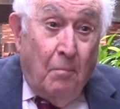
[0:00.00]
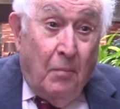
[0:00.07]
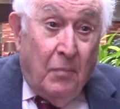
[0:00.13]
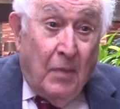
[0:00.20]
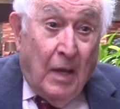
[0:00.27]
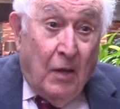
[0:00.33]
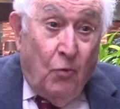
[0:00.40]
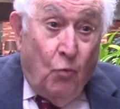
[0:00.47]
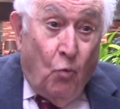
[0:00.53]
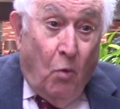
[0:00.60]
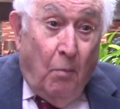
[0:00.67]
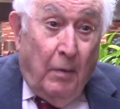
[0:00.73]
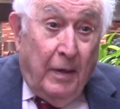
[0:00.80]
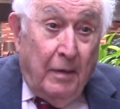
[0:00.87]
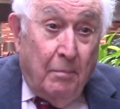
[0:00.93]
that
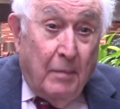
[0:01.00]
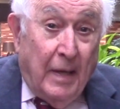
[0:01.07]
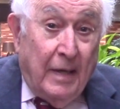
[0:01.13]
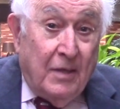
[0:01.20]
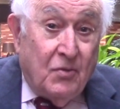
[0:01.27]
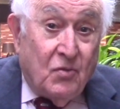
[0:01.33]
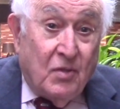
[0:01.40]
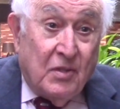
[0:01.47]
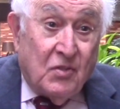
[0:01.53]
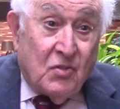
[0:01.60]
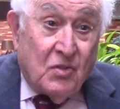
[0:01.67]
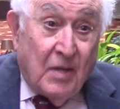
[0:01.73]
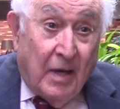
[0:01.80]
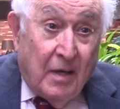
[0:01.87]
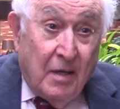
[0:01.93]
normally makes the
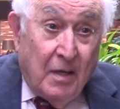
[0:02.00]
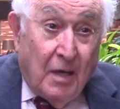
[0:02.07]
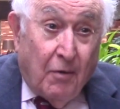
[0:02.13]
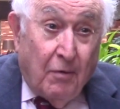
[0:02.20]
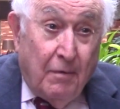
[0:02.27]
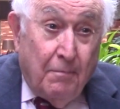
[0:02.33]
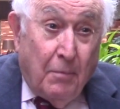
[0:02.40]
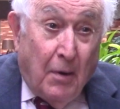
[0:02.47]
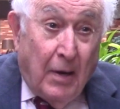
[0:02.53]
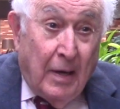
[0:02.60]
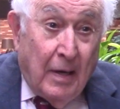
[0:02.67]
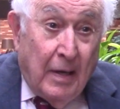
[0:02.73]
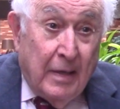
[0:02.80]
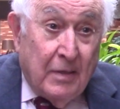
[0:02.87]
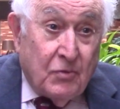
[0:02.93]
secondary
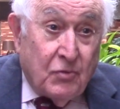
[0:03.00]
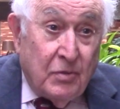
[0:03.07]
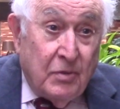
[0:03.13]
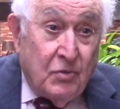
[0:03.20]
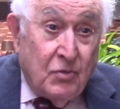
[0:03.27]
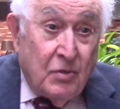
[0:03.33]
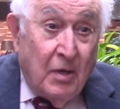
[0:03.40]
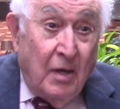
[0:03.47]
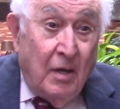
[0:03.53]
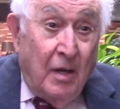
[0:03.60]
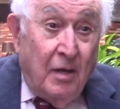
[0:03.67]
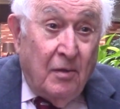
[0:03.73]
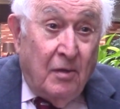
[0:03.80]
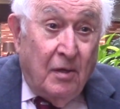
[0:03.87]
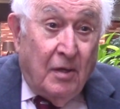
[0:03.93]
bile acids
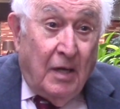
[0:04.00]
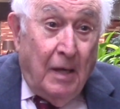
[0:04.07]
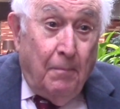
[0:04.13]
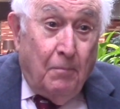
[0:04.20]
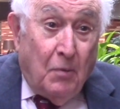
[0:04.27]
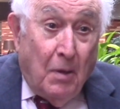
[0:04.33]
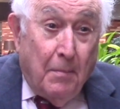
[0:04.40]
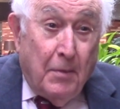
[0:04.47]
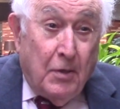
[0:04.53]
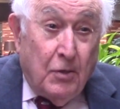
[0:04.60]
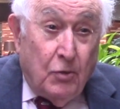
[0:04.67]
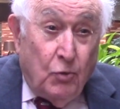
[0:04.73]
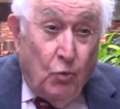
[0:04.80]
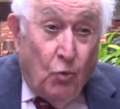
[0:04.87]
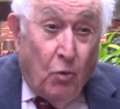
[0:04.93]
to keep them in
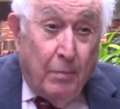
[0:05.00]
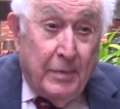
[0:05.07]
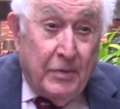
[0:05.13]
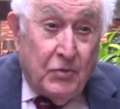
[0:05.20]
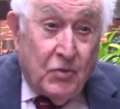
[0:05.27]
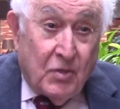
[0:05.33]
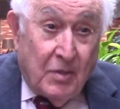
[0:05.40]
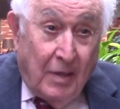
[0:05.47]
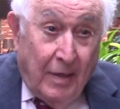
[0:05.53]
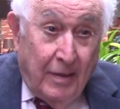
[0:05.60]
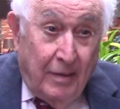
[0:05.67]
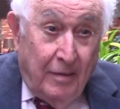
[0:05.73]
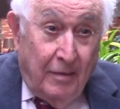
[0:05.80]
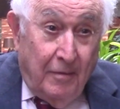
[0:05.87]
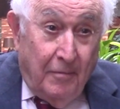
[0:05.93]
a dormant state.